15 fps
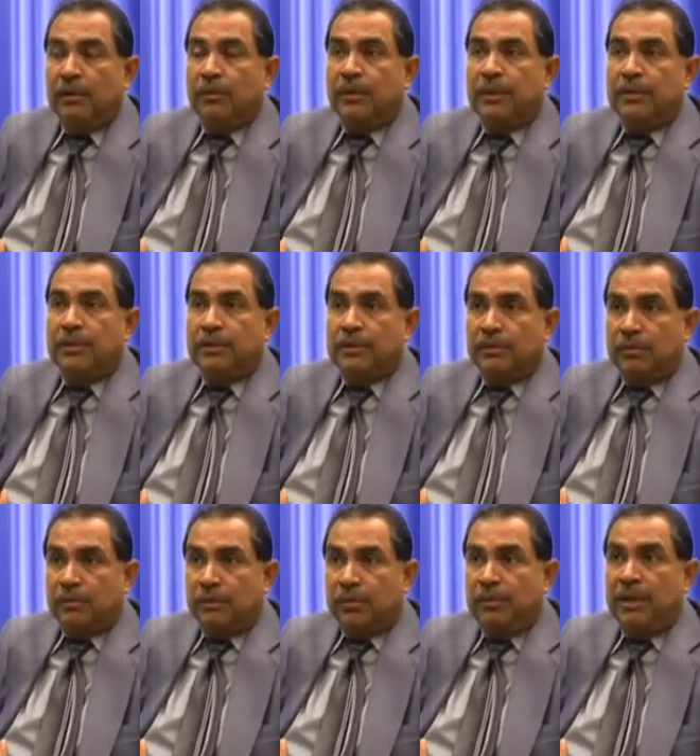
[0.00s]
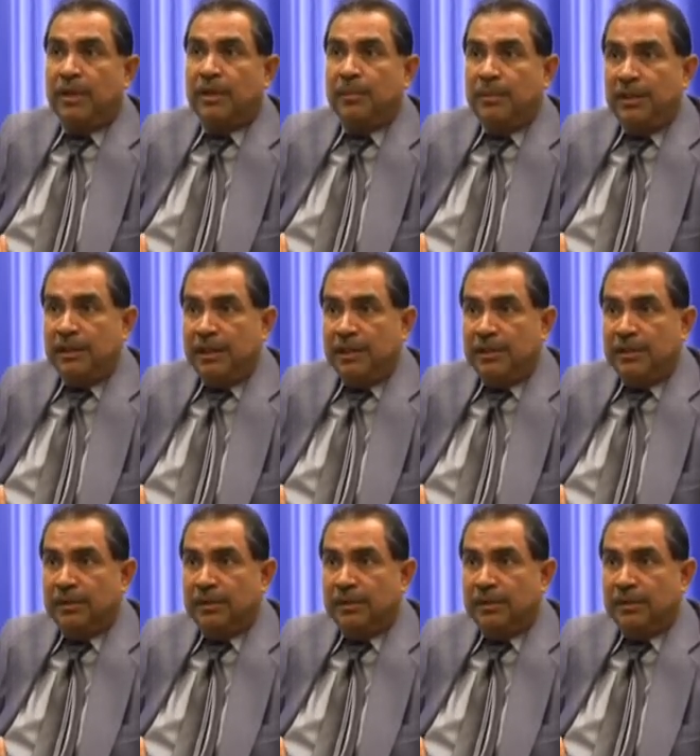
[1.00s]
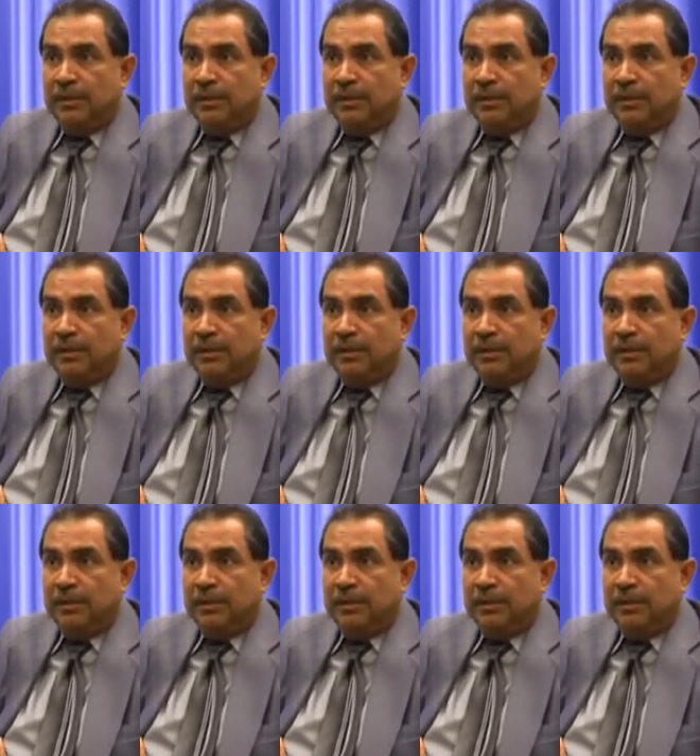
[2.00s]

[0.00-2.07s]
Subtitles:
which would be a communication,